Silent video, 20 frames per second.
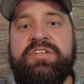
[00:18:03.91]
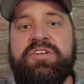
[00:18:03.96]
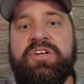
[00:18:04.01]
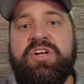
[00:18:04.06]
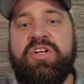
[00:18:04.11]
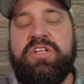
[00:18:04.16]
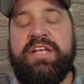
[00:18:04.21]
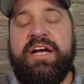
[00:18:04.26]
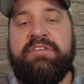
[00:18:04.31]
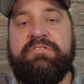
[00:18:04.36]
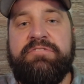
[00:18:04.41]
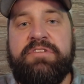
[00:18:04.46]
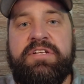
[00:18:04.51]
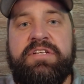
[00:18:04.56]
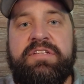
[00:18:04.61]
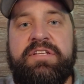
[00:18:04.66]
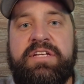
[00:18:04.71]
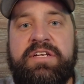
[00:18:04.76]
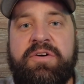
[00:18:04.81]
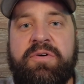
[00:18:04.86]
you're
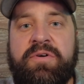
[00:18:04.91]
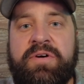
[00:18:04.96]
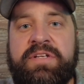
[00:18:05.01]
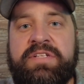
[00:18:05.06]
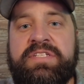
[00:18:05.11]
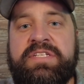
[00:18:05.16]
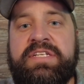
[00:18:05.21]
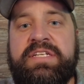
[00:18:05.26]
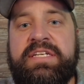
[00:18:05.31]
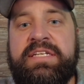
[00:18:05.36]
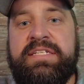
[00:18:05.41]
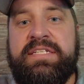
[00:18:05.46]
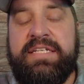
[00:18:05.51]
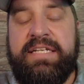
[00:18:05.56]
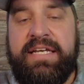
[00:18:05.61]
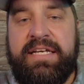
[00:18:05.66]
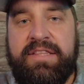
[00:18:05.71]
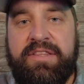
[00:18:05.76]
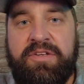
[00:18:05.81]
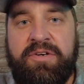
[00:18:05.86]
definitely going to need to
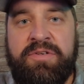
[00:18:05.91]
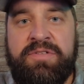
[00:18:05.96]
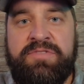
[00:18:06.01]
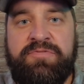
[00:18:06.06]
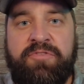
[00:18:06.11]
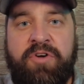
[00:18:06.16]
get those